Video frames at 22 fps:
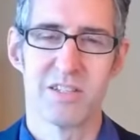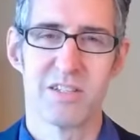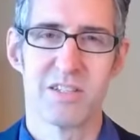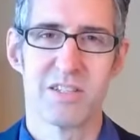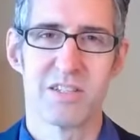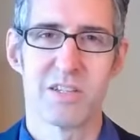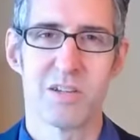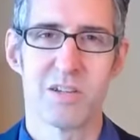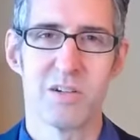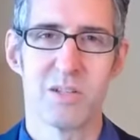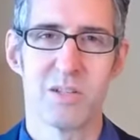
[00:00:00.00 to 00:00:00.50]
Let's
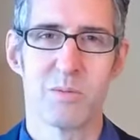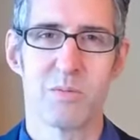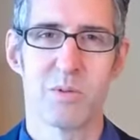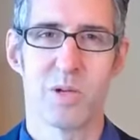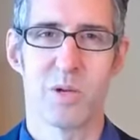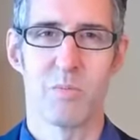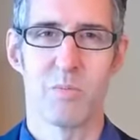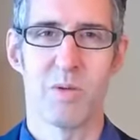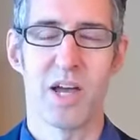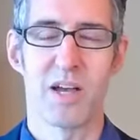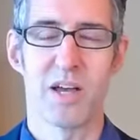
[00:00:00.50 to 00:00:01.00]
call them
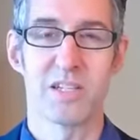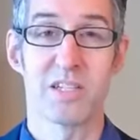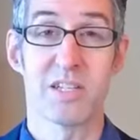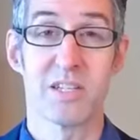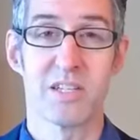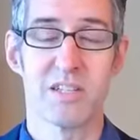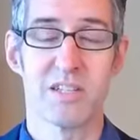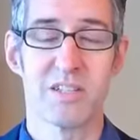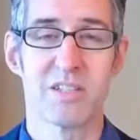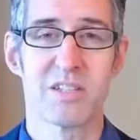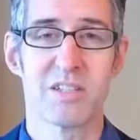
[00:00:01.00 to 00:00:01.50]

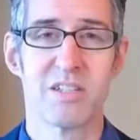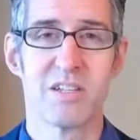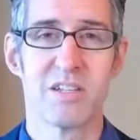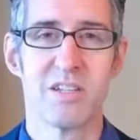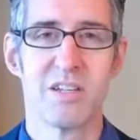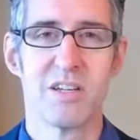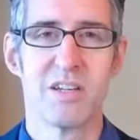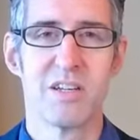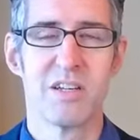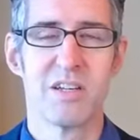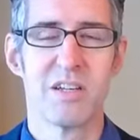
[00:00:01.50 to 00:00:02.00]
capacities.
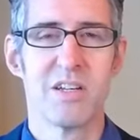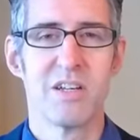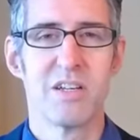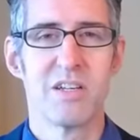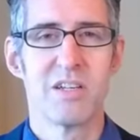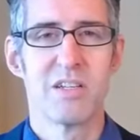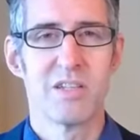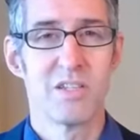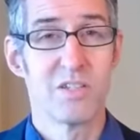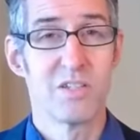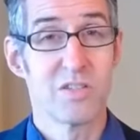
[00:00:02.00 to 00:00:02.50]

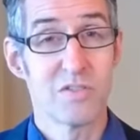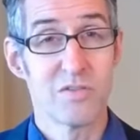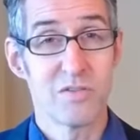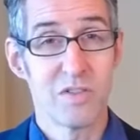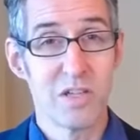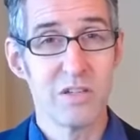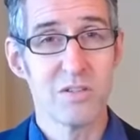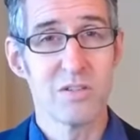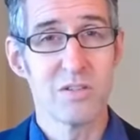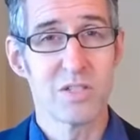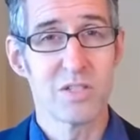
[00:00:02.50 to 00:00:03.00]
These
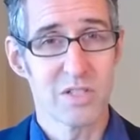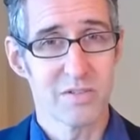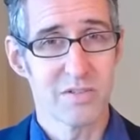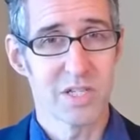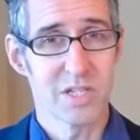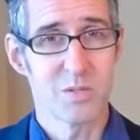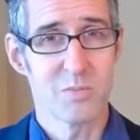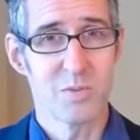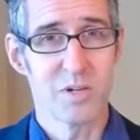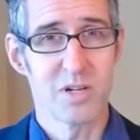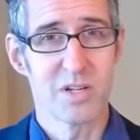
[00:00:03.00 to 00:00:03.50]
fields of
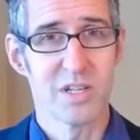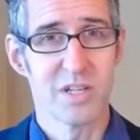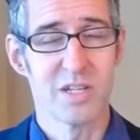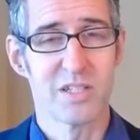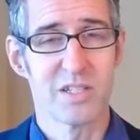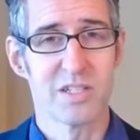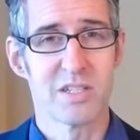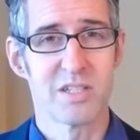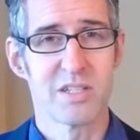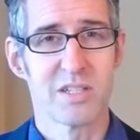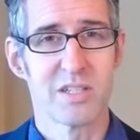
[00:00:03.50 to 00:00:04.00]

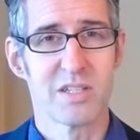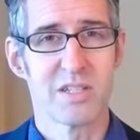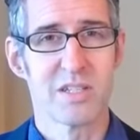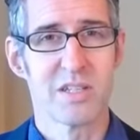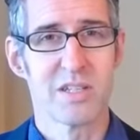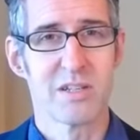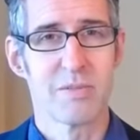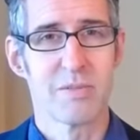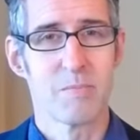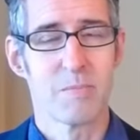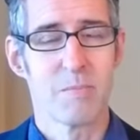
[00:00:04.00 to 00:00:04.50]
experience
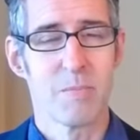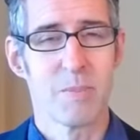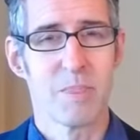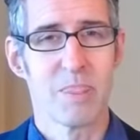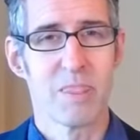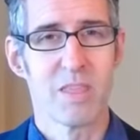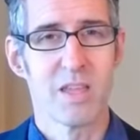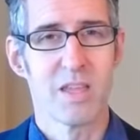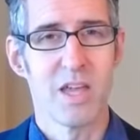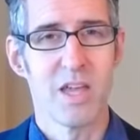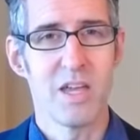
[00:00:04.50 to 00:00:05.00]

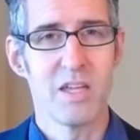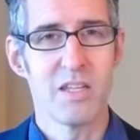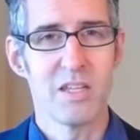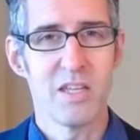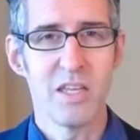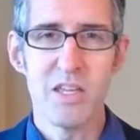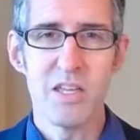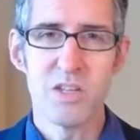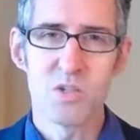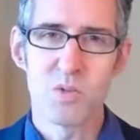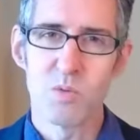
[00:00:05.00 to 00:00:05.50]
and
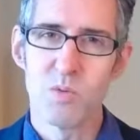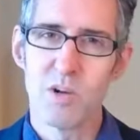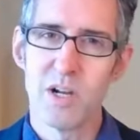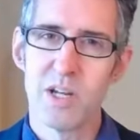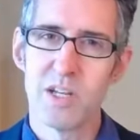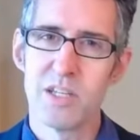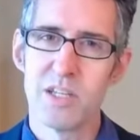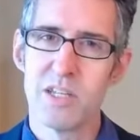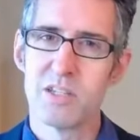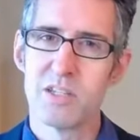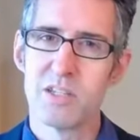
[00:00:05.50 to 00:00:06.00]
each one
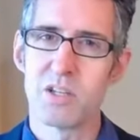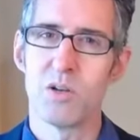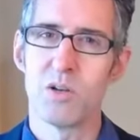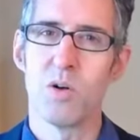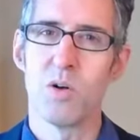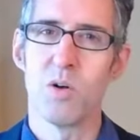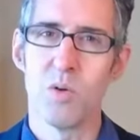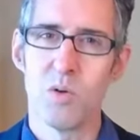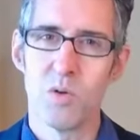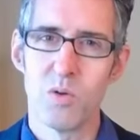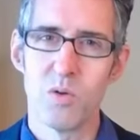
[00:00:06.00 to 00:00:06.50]
is a
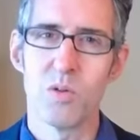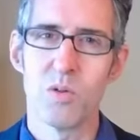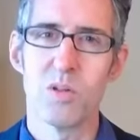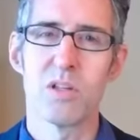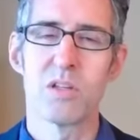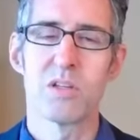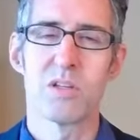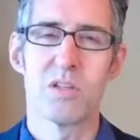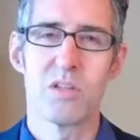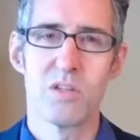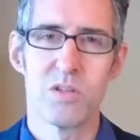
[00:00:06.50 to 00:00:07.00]
whole
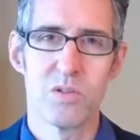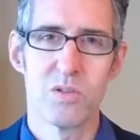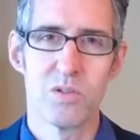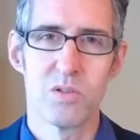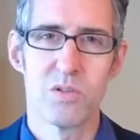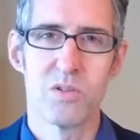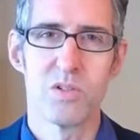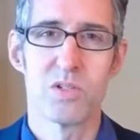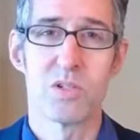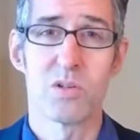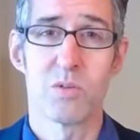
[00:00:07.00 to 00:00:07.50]

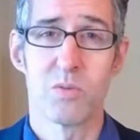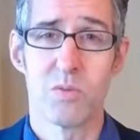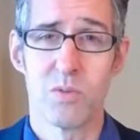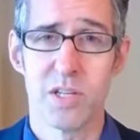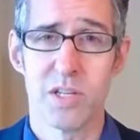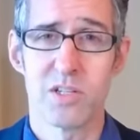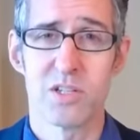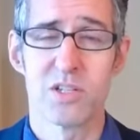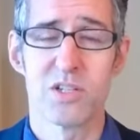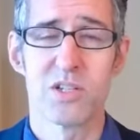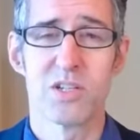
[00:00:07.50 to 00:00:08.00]
huge,
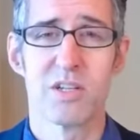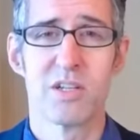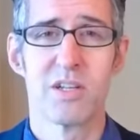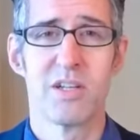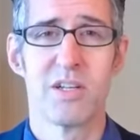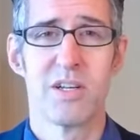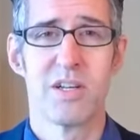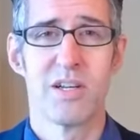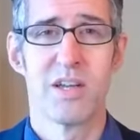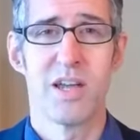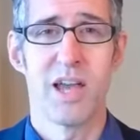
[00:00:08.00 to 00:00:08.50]
rich
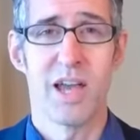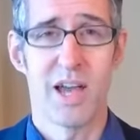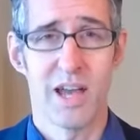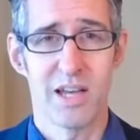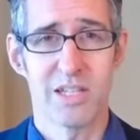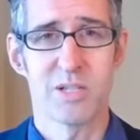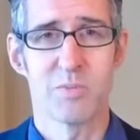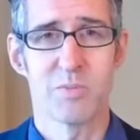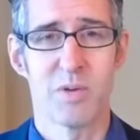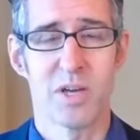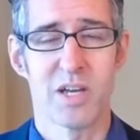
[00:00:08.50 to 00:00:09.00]

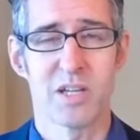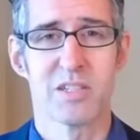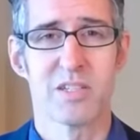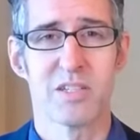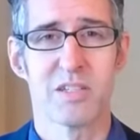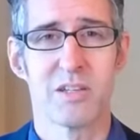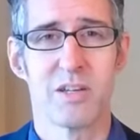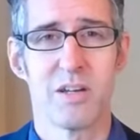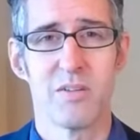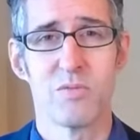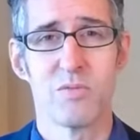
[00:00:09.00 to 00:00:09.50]
aspect
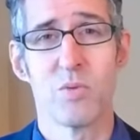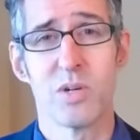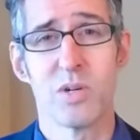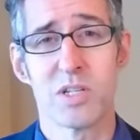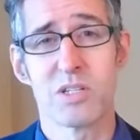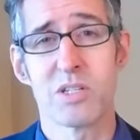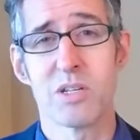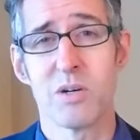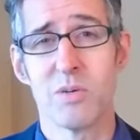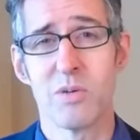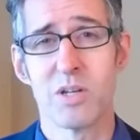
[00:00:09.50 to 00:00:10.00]
of what's
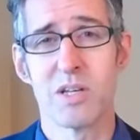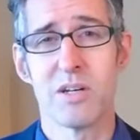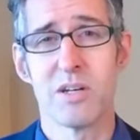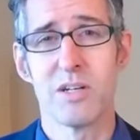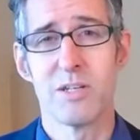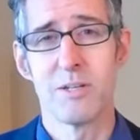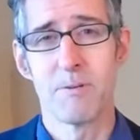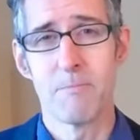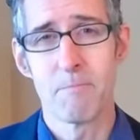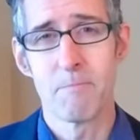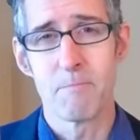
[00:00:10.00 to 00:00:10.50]
going
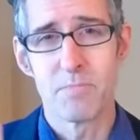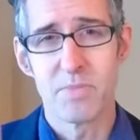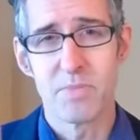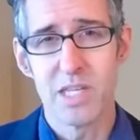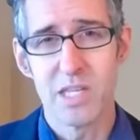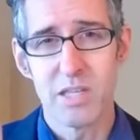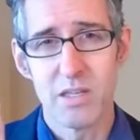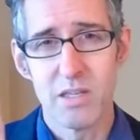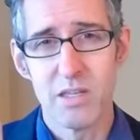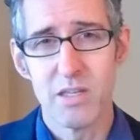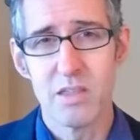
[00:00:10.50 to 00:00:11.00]
on
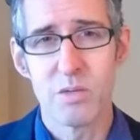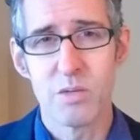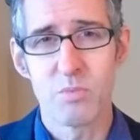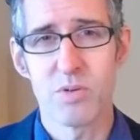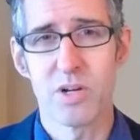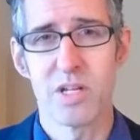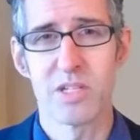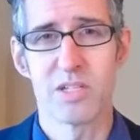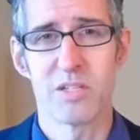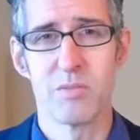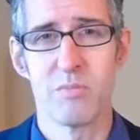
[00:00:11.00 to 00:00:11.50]
in the
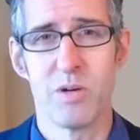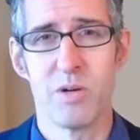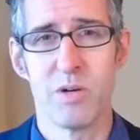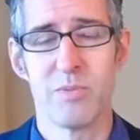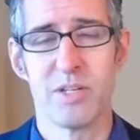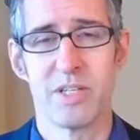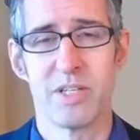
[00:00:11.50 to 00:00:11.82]
present moment.